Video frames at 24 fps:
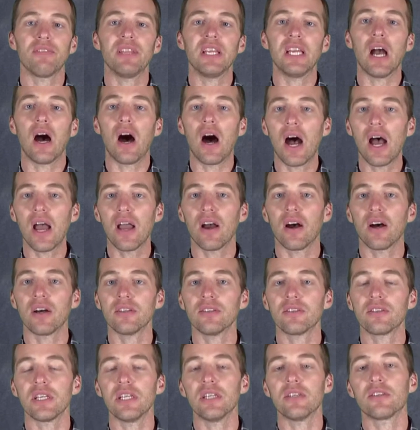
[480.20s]
of the
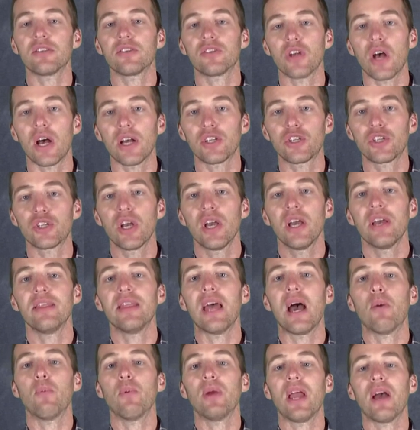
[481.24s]
ions is such
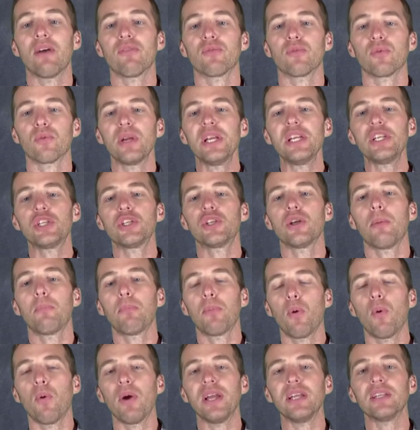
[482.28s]
that we have reached a
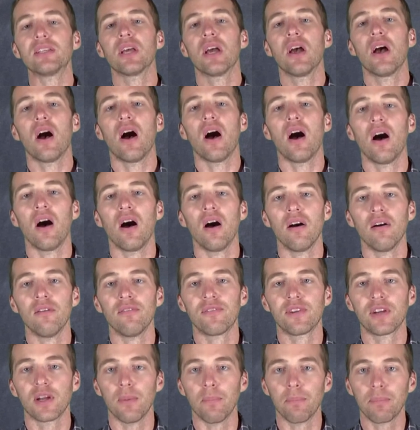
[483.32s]
point
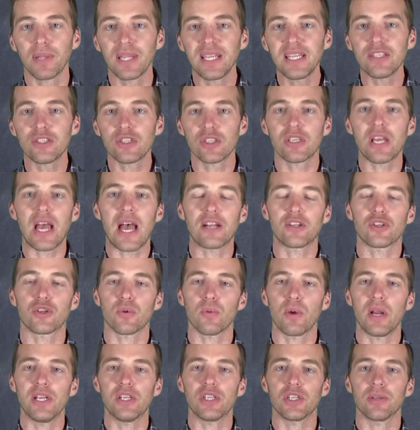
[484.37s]
of complete
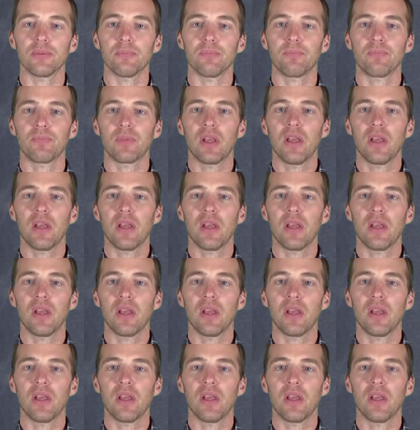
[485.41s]
saturation.